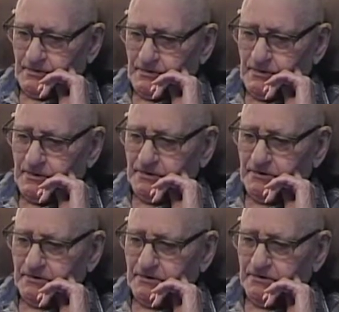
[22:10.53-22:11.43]
I
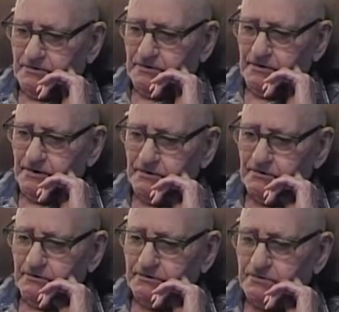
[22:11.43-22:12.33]
don't know, Air
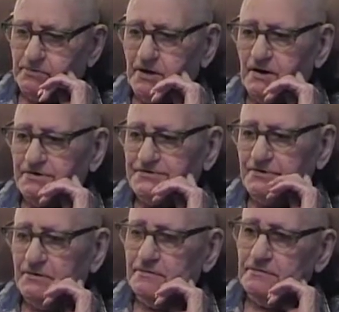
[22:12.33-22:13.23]
Corps supply
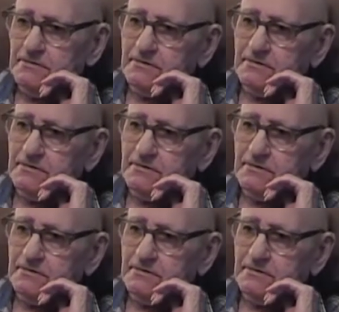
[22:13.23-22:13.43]
stuff.